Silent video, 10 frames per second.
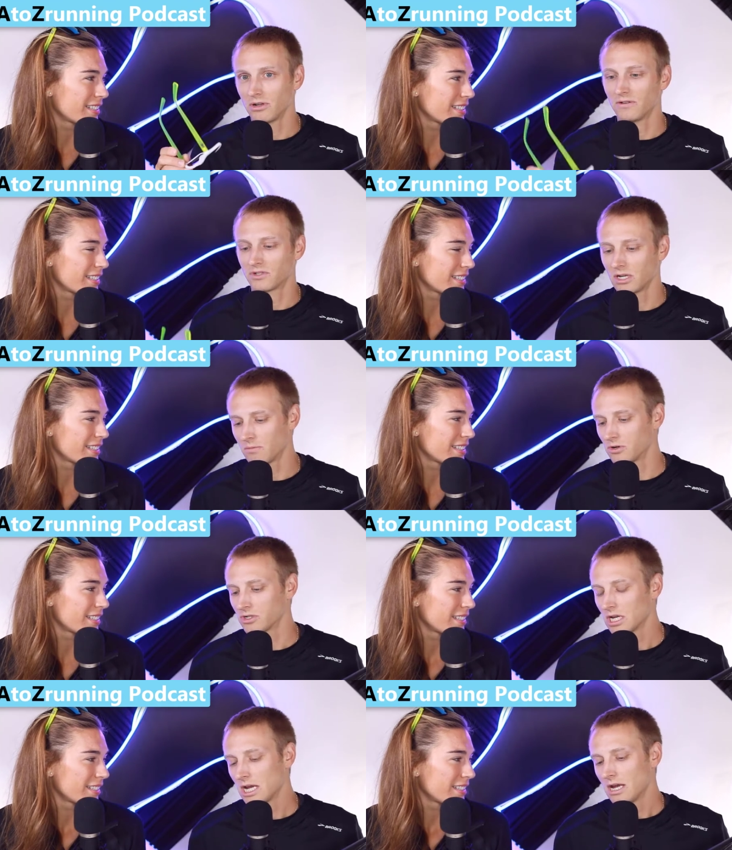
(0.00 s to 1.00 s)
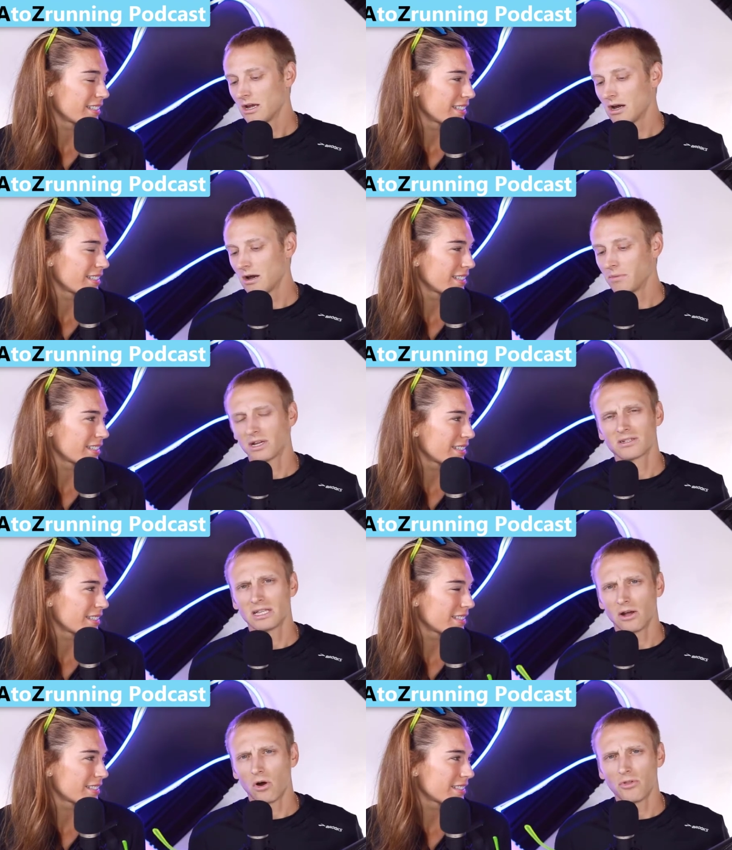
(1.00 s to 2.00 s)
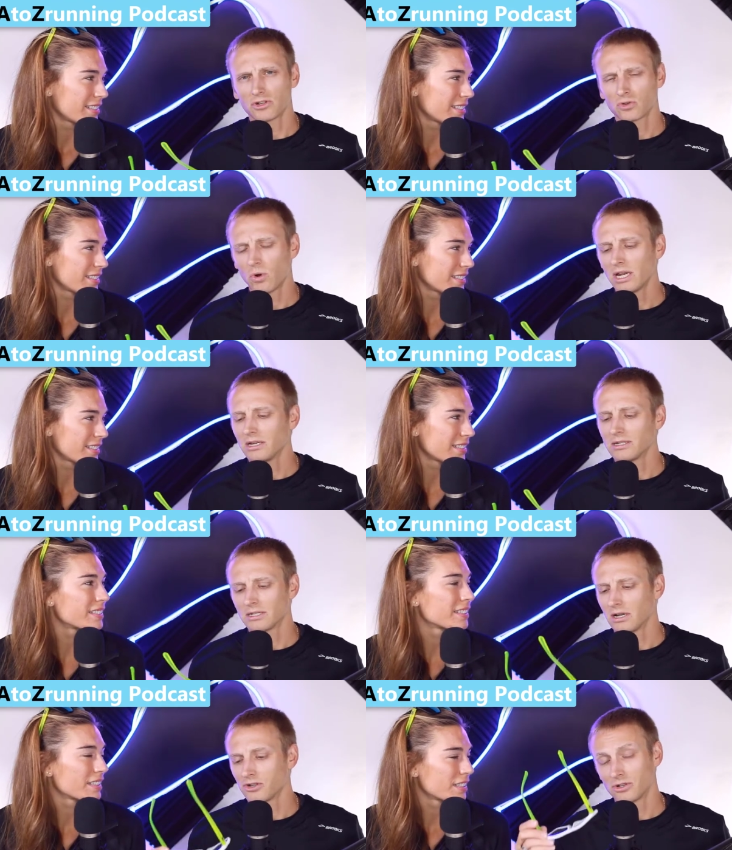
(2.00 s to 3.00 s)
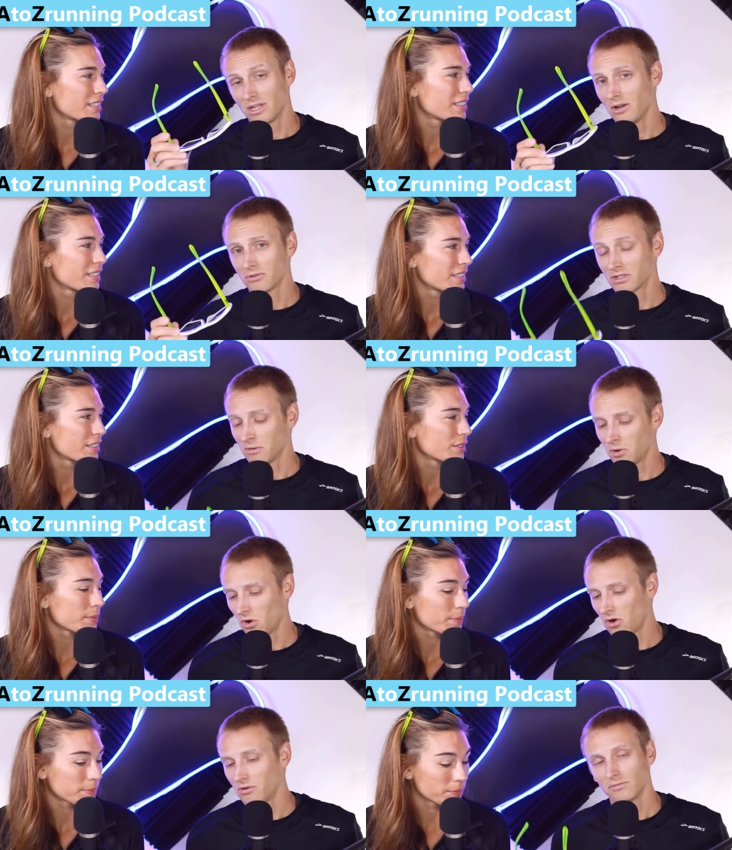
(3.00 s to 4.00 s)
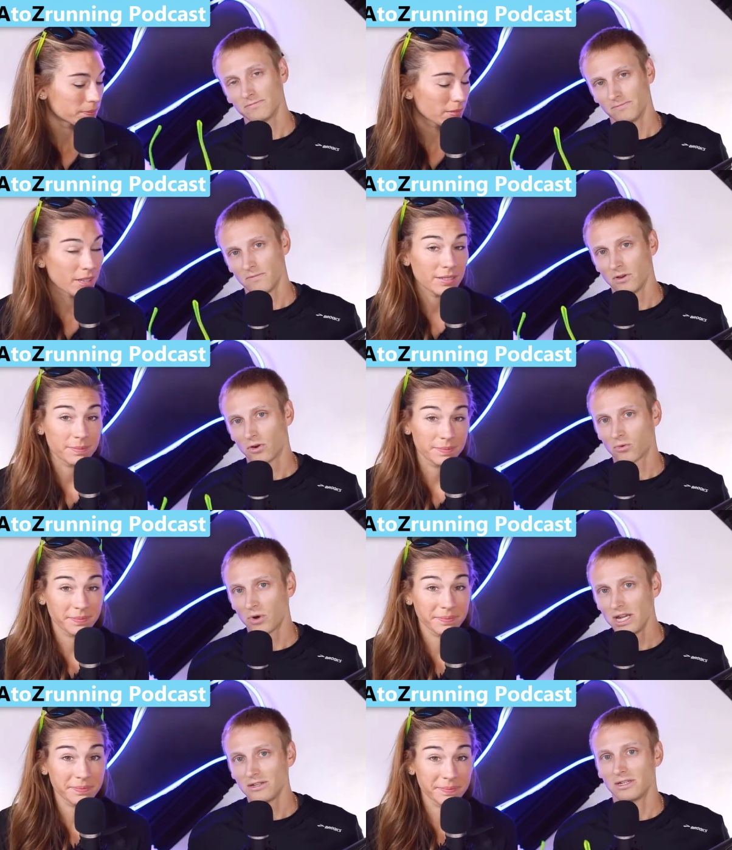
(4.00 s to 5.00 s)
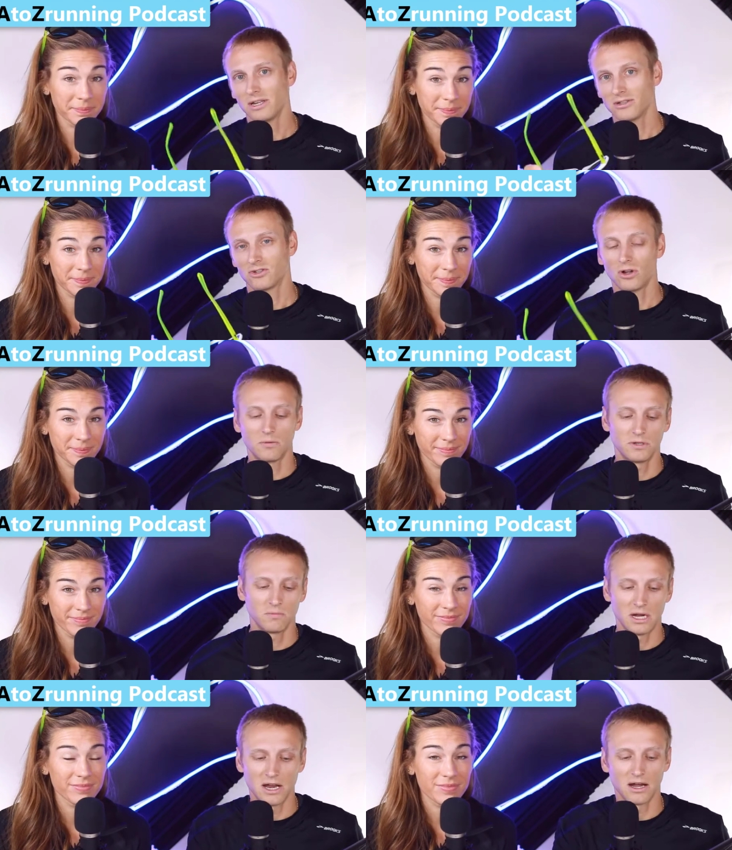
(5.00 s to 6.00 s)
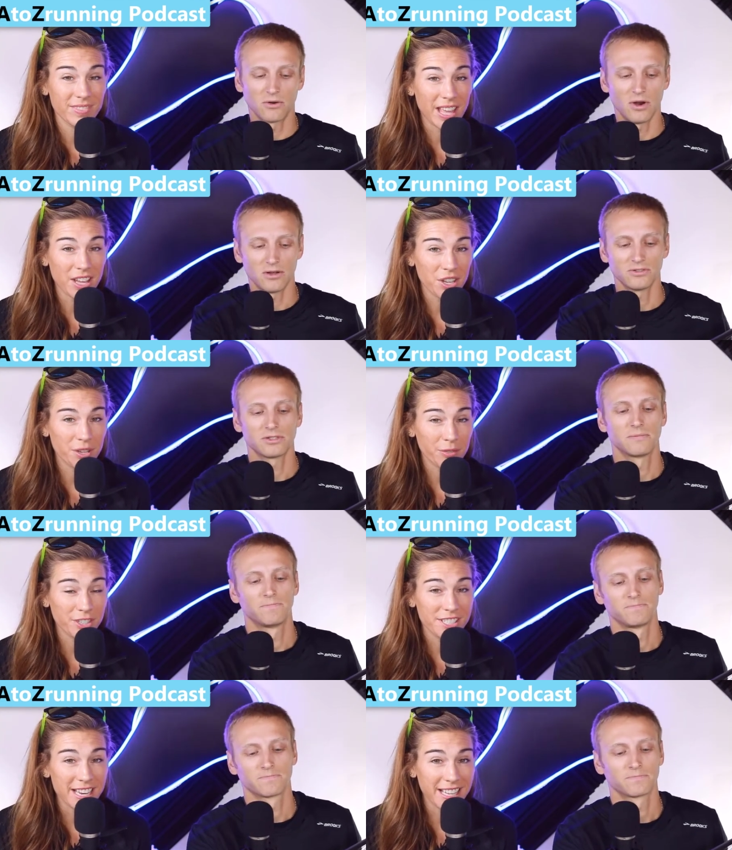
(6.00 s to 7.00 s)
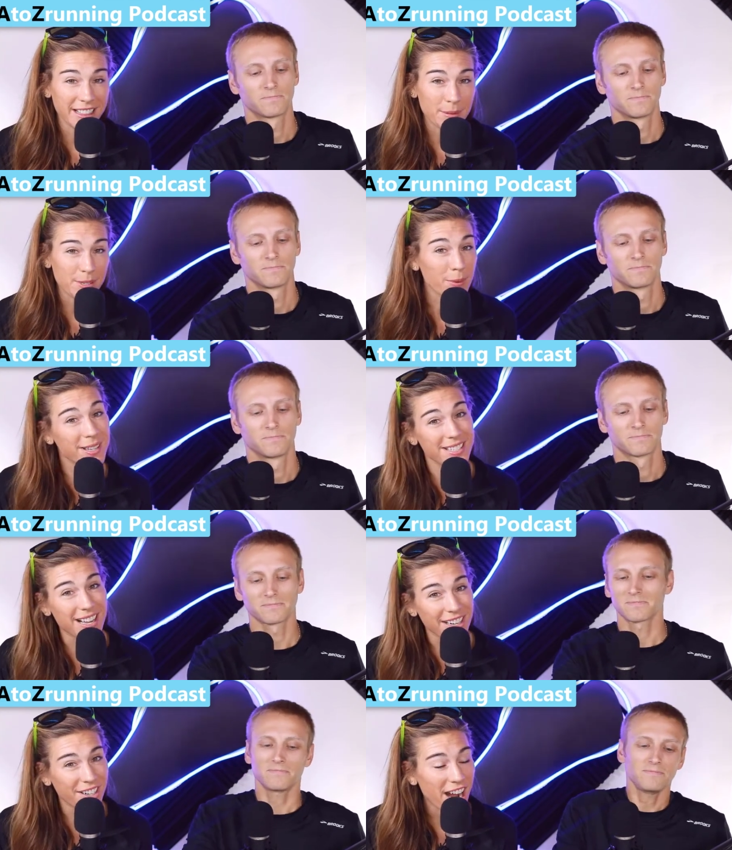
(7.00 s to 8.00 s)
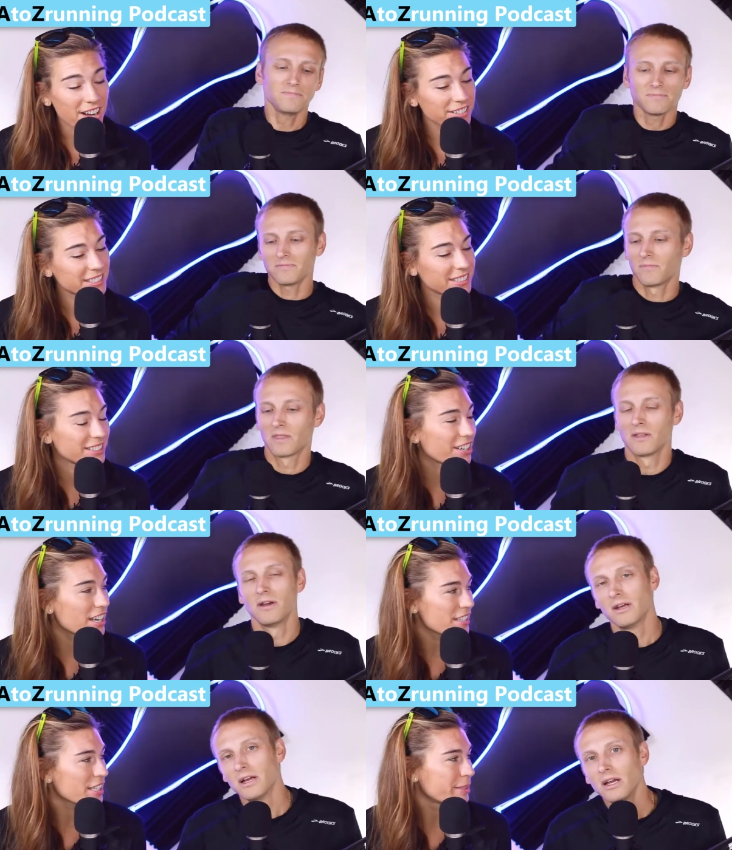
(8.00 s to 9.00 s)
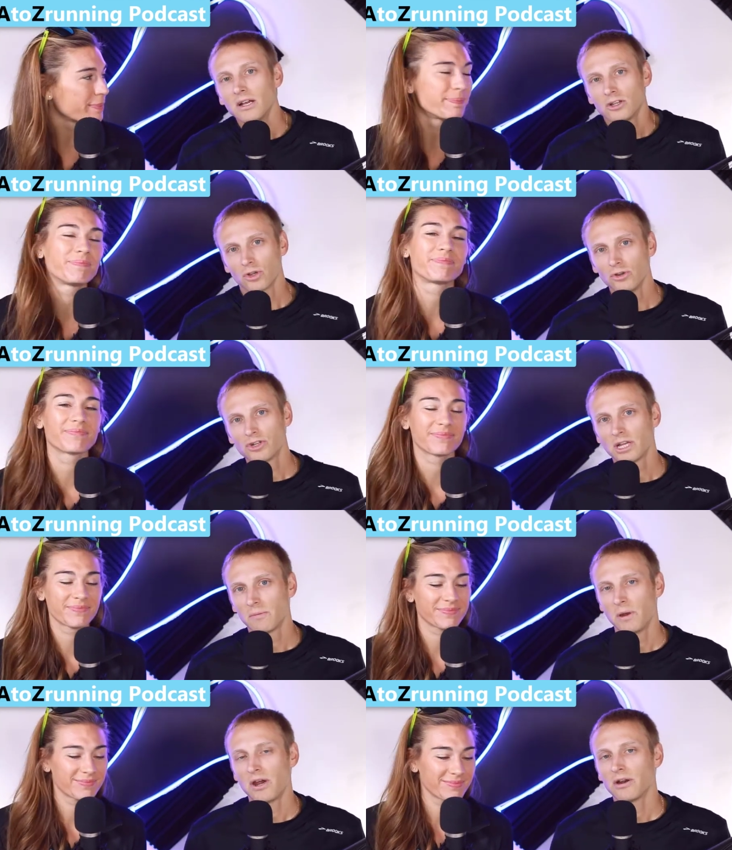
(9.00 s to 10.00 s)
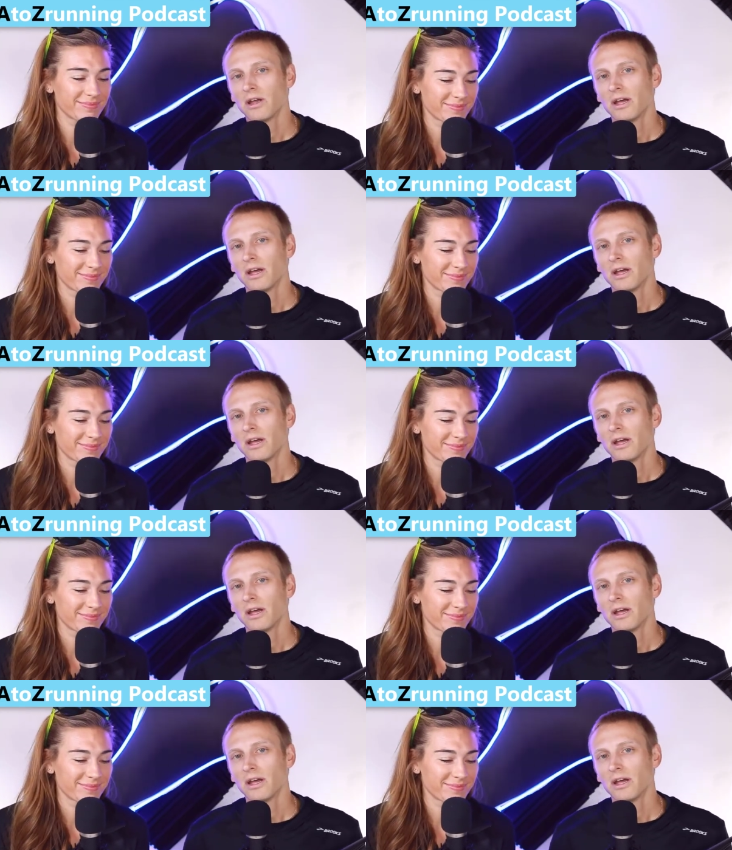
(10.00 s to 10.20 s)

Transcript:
Speaker 1: of summers, because that all the sweating and such, they don't slip at all.
Speaker 2: Oh.
Speaker 1: Great installment by Knockaround.
Speaker 2: Thank you for sending them to us, Knockaround. They're awesome.
Speaker 1: So you should get a pair.